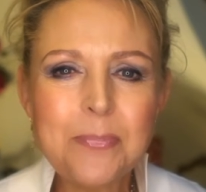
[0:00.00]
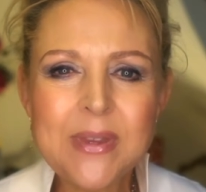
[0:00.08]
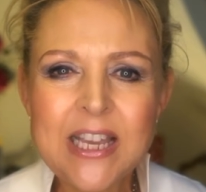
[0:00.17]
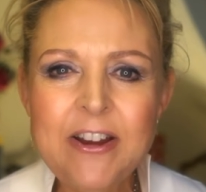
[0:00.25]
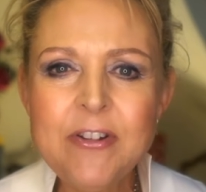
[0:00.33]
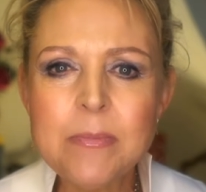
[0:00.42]

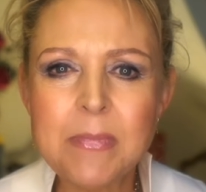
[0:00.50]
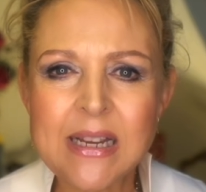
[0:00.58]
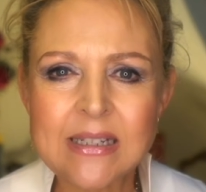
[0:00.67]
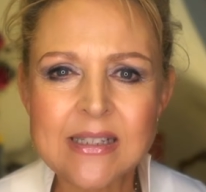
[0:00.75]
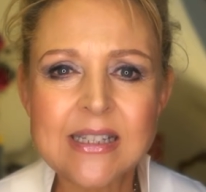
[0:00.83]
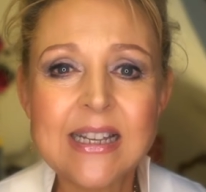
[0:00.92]
Here it
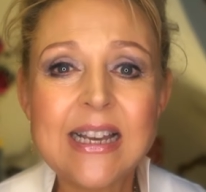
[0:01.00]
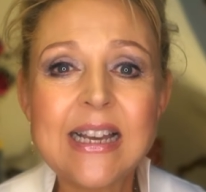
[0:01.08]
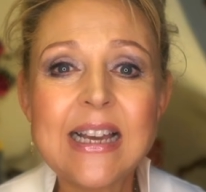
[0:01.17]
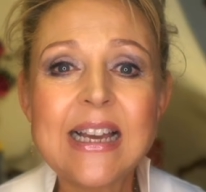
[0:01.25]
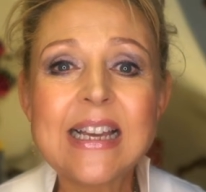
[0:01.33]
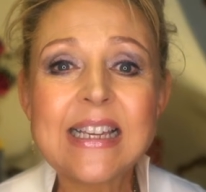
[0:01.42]
means,
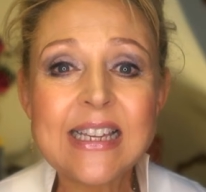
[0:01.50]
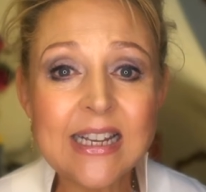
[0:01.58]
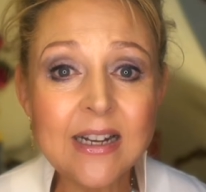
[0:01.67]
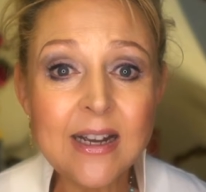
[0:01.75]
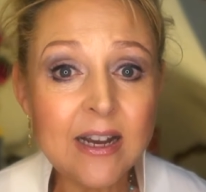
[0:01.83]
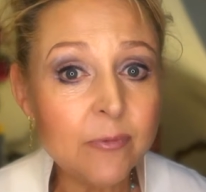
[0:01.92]

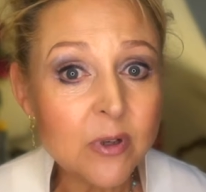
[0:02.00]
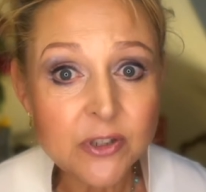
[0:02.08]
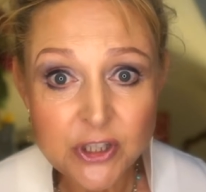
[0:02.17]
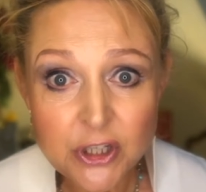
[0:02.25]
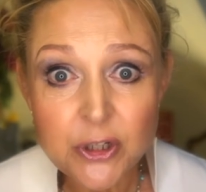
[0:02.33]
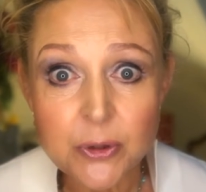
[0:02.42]
can I have one
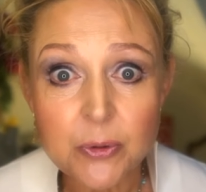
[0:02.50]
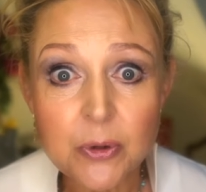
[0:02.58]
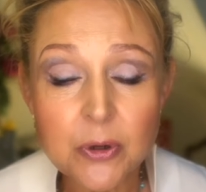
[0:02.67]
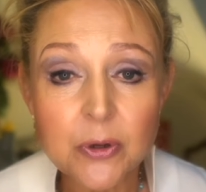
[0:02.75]
too?